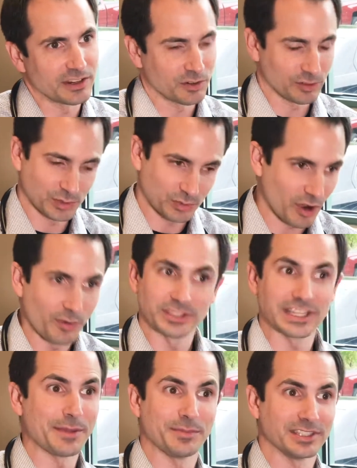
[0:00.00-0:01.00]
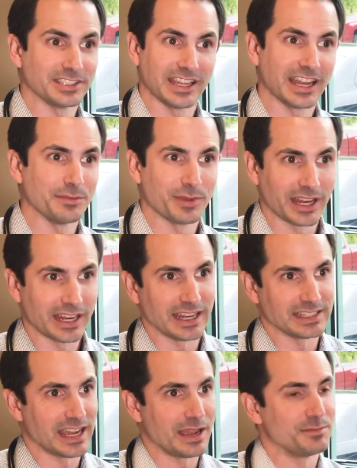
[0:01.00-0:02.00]
Of course, we're always happy to see anybody at any
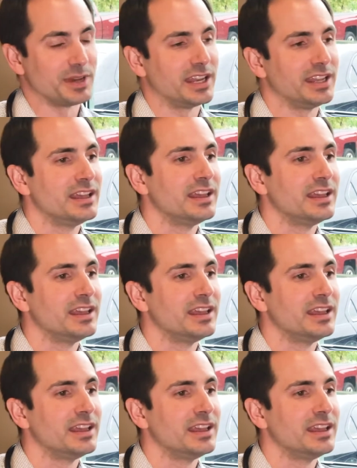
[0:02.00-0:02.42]
time, but